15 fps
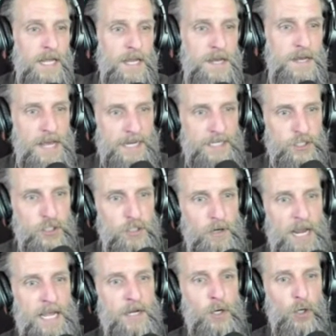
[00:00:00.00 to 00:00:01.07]
Nature
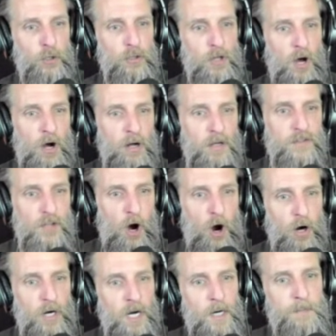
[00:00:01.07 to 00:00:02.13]
and her laws
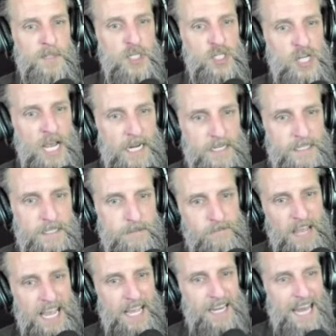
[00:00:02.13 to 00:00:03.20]
are objective
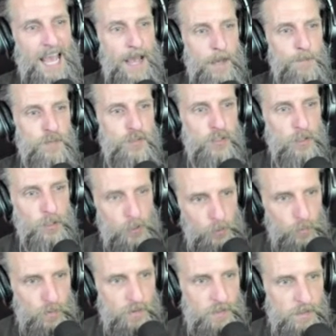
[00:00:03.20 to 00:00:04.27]
and
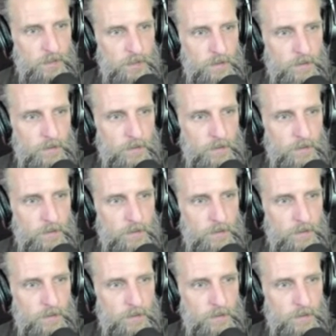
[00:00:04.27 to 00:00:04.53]
absolute.